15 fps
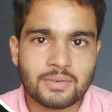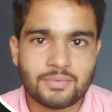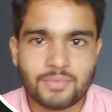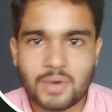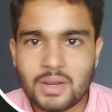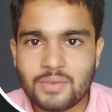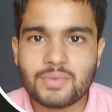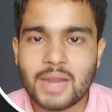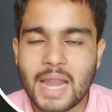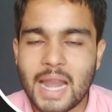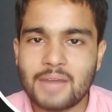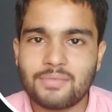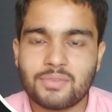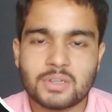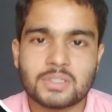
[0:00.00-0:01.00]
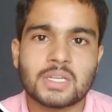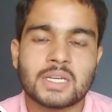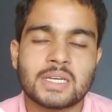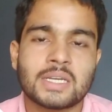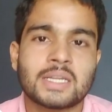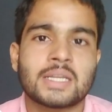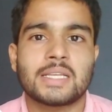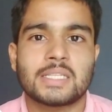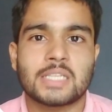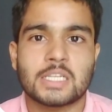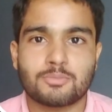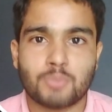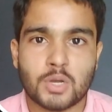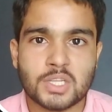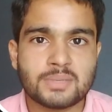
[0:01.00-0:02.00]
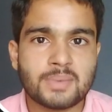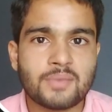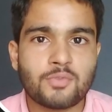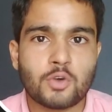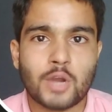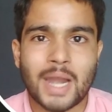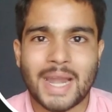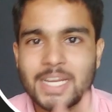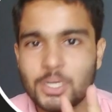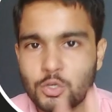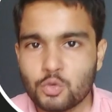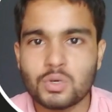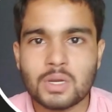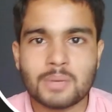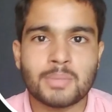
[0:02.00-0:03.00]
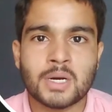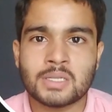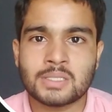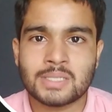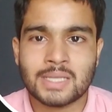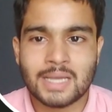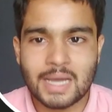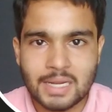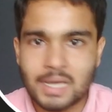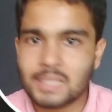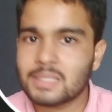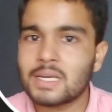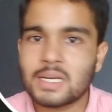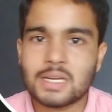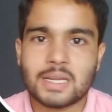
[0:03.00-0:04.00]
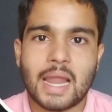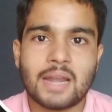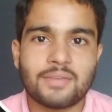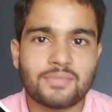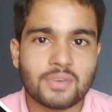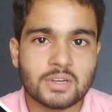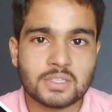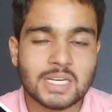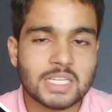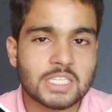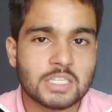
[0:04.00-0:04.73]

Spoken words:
One add function is responsible for adding two numbers, another add function is